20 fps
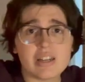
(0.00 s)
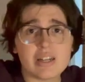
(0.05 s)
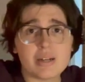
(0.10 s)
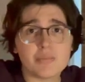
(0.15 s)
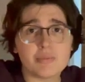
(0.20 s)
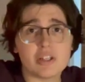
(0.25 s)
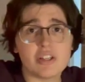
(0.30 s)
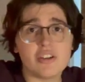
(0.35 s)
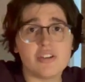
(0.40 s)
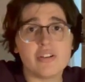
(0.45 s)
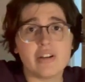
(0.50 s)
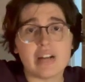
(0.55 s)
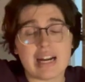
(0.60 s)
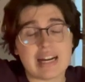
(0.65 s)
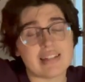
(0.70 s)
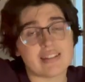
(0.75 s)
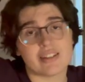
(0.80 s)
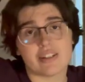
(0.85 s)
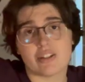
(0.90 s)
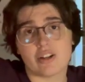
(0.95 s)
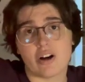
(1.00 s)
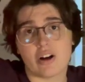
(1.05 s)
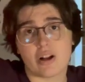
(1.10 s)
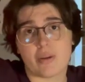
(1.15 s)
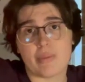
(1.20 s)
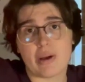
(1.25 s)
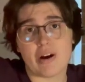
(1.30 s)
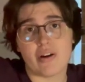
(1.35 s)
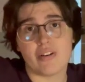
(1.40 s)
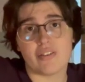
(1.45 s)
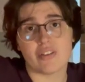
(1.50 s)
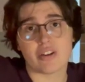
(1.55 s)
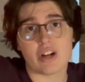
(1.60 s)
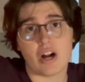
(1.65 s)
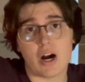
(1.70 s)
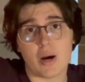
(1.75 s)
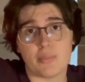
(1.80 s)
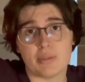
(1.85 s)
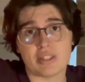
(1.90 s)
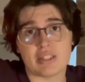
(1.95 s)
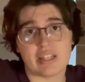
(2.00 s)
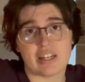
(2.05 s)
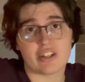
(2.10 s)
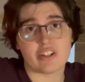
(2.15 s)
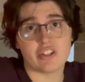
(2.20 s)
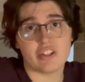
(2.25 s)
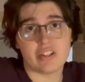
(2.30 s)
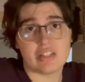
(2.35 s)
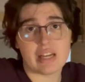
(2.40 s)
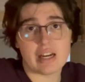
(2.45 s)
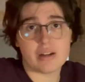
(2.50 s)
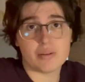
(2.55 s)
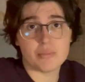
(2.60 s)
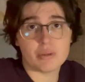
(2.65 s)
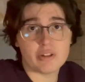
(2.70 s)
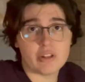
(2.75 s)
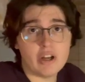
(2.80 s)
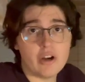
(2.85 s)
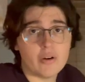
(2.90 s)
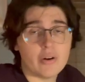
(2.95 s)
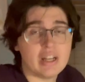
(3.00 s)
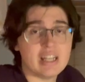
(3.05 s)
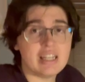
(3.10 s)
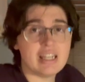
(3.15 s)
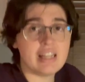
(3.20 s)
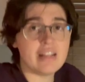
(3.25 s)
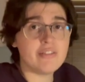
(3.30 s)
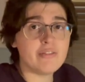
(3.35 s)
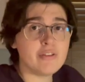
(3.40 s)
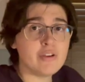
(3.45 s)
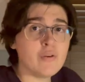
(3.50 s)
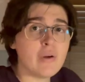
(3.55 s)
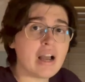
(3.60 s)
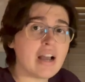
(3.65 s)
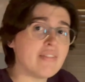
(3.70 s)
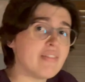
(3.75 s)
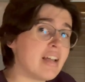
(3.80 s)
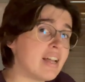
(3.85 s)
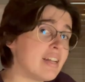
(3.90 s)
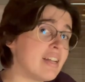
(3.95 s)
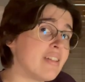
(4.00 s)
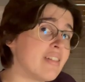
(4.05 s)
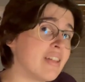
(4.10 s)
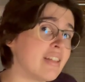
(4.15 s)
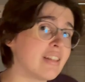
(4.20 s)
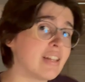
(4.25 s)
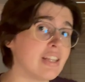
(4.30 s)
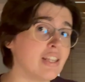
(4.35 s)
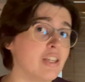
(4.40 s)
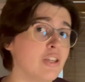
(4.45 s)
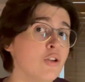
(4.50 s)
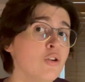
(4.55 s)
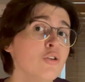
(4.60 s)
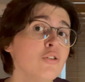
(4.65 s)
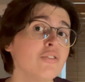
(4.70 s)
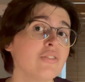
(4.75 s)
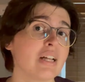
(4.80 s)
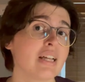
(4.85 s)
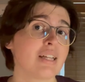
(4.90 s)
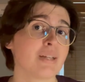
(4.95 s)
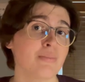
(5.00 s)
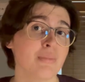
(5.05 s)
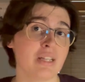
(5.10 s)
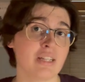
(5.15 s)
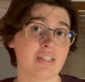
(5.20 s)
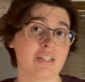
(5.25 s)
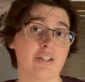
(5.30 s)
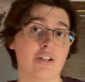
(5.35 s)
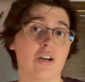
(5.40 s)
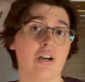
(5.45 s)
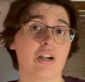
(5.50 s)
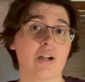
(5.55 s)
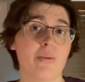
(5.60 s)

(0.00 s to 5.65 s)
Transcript: up to you guys to talk about in the comment section down below, and if you have anything that you'd like me to talk